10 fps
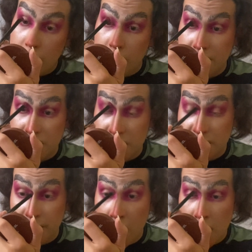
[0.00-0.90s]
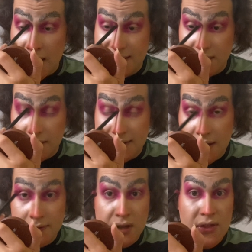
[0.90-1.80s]
Questions we all ask
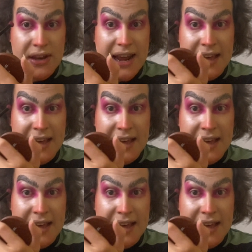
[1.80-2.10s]
ourselves on the day.